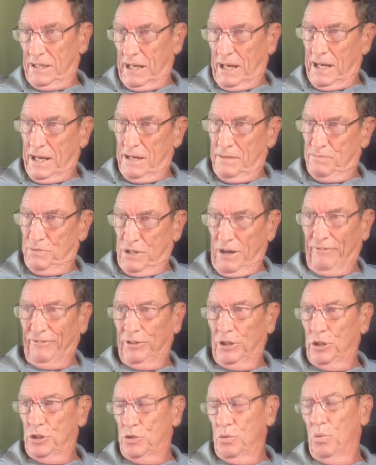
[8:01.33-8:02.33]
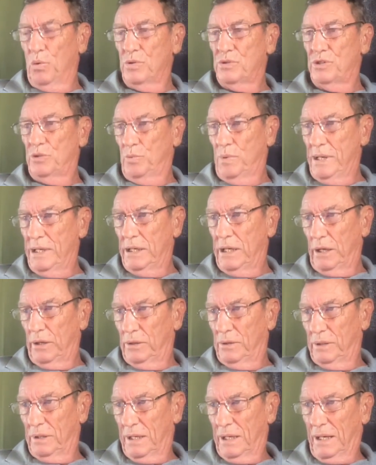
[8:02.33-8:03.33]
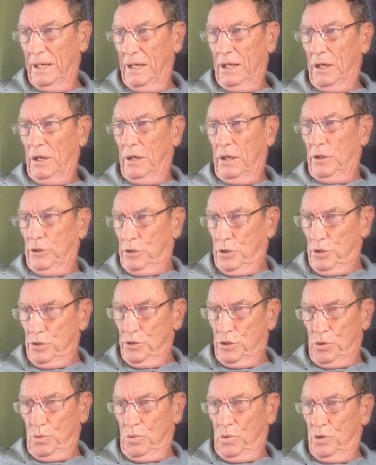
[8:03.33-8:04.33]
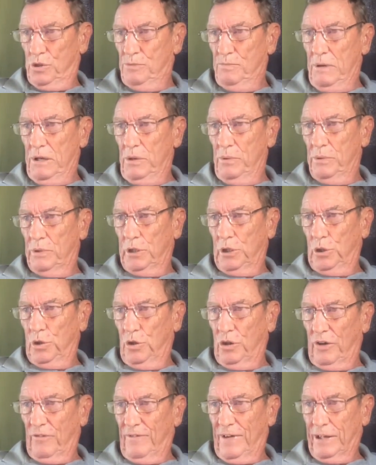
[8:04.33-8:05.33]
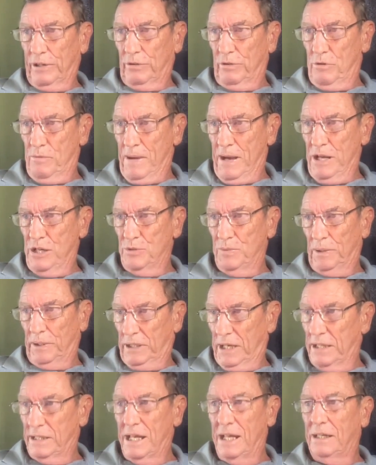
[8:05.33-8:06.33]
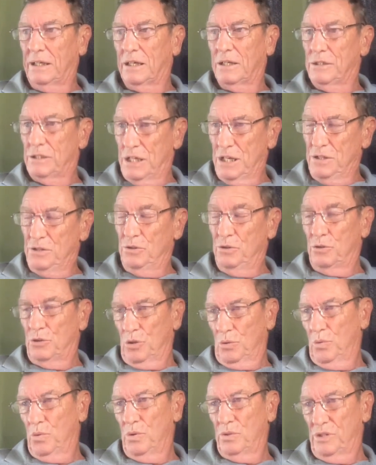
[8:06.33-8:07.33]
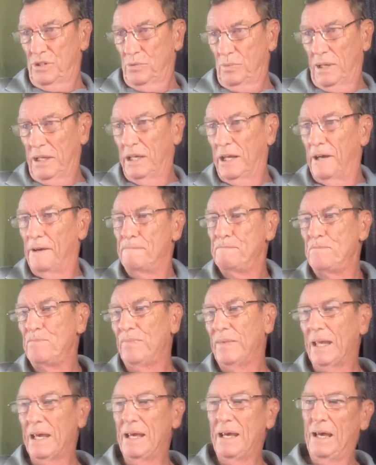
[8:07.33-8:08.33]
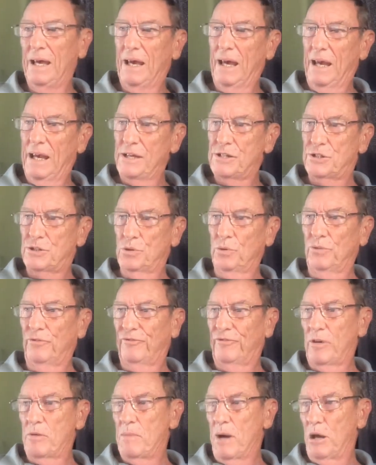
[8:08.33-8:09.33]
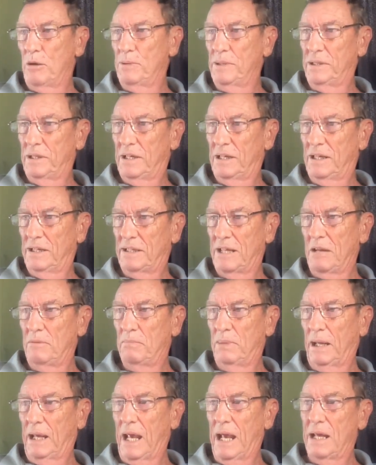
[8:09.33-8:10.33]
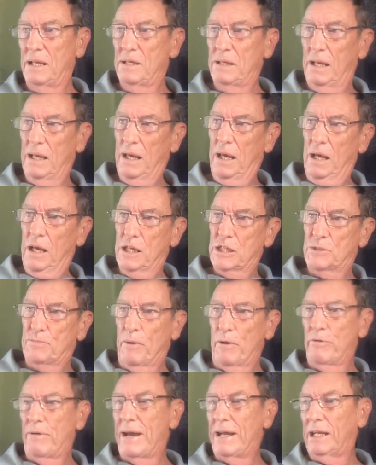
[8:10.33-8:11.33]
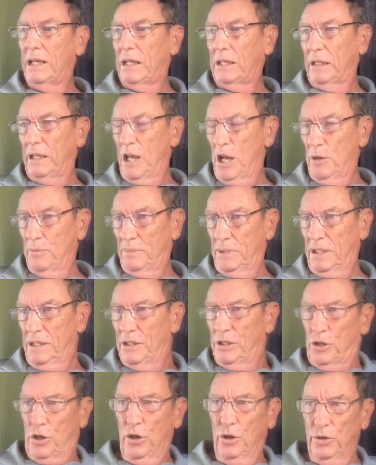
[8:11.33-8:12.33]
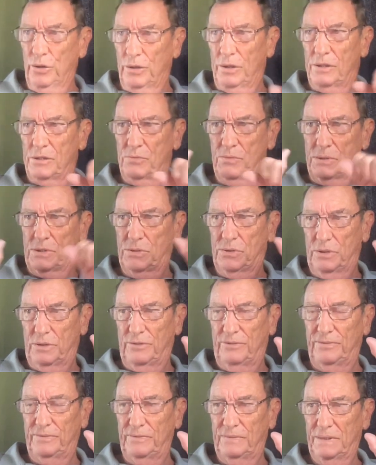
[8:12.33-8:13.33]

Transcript: shuffling towards the window, turned towards me with a look of utter amazement, and then continued towards the window. He stood for a moment and then began sporadically opening the curtains. It was sort of